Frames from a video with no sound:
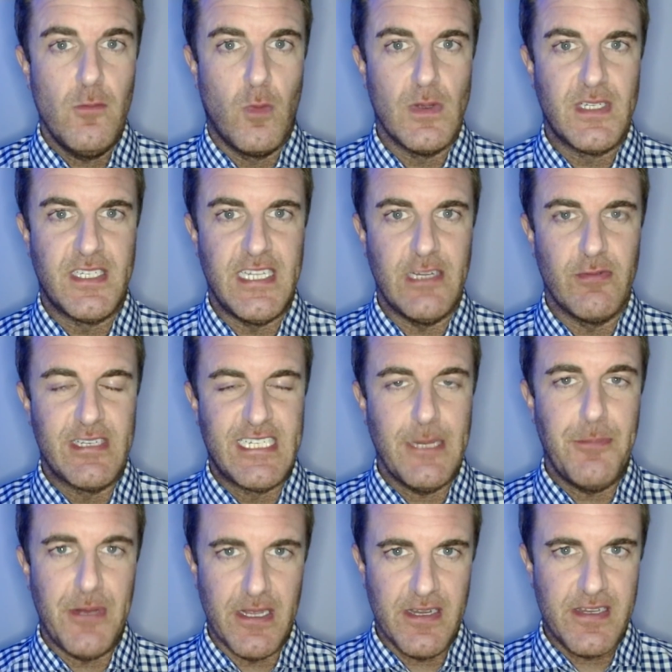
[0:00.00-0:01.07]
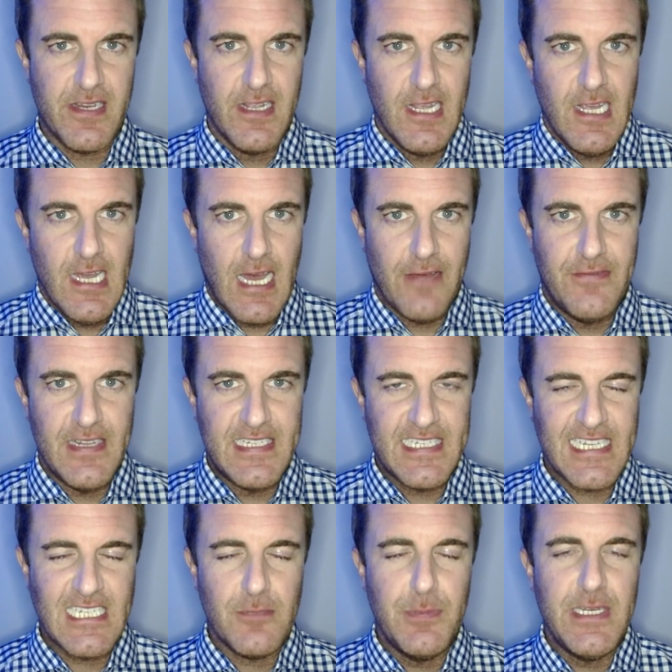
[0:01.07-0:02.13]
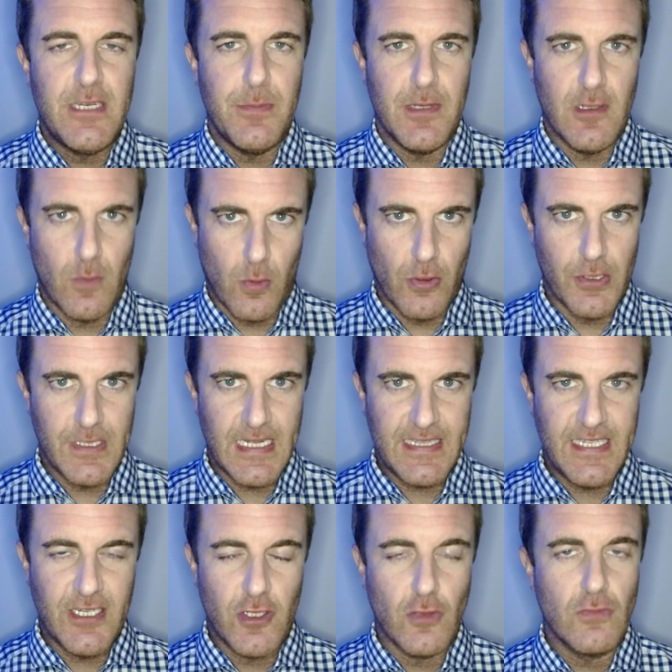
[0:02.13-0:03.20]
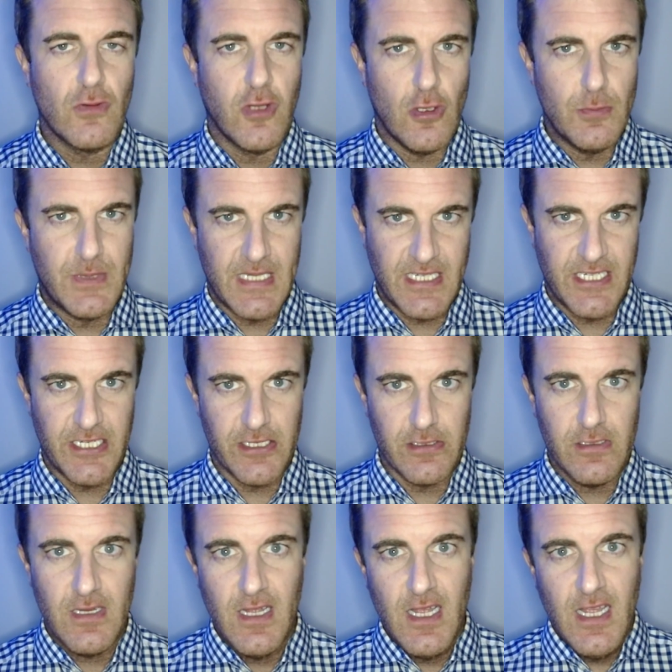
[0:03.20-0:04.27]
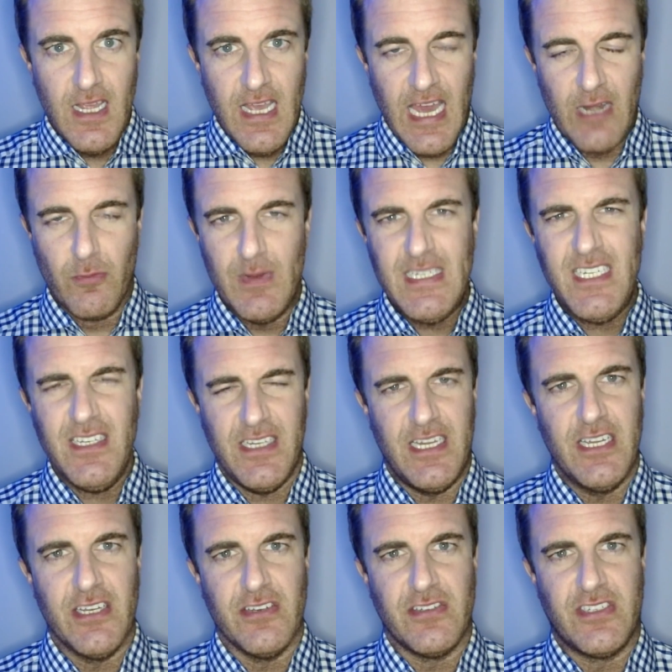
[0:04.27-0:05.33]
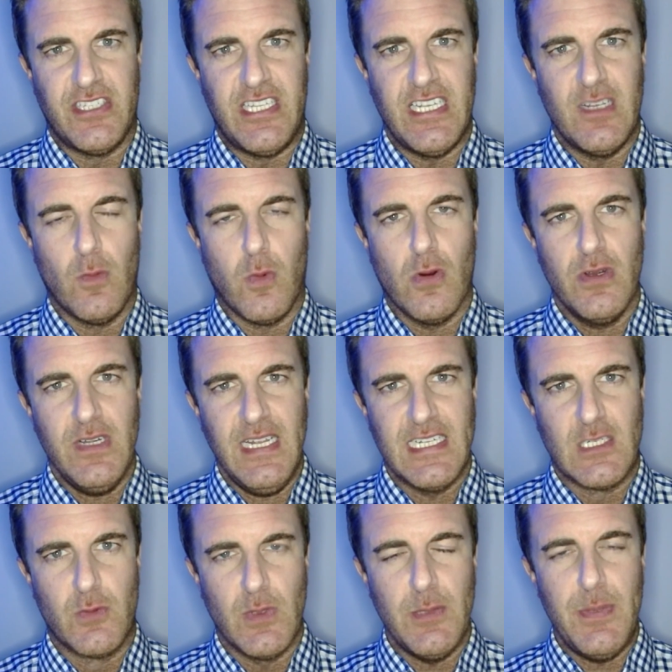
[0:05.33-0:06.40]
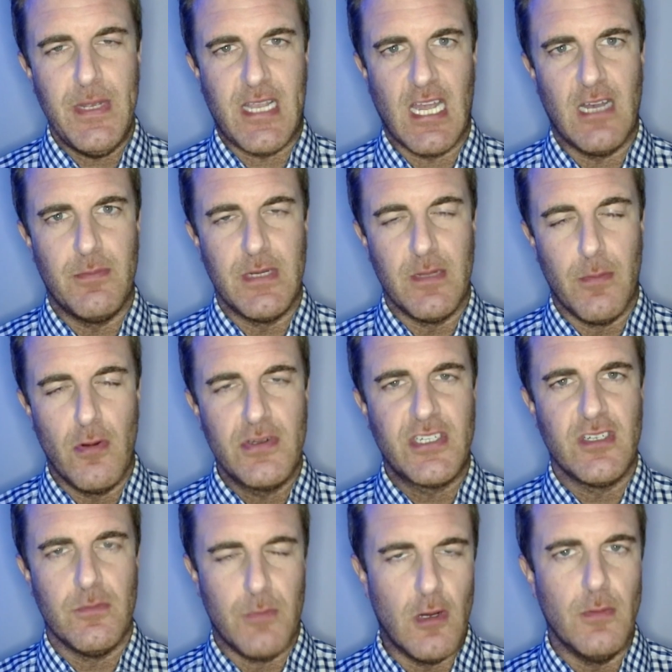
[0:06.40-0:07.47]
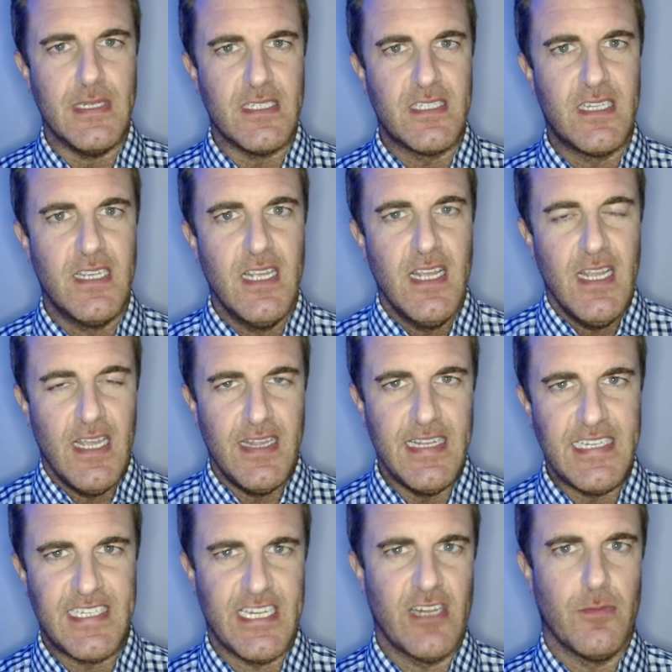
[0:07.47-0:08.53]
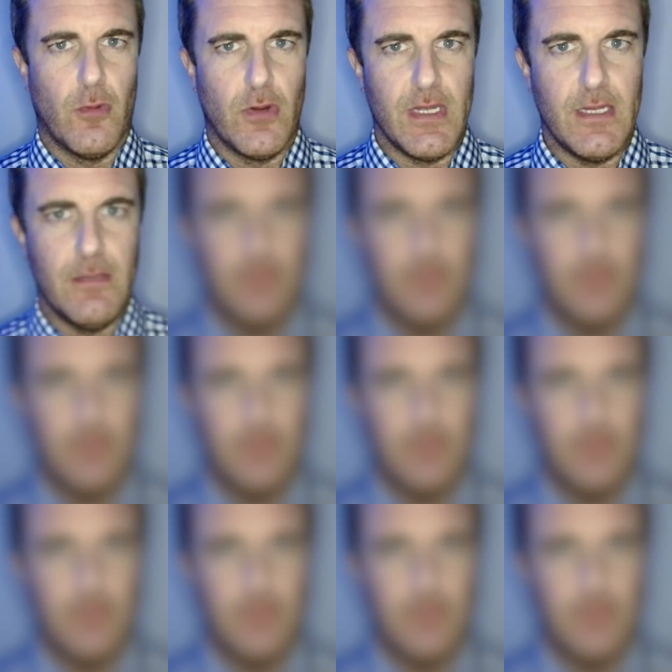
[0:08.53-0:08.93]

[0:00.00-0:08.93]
was the recipient of the Cecil B. DeMille Award at the Golden Globes this year, and in recent years, the award has really become an emotional moment in the ceremony.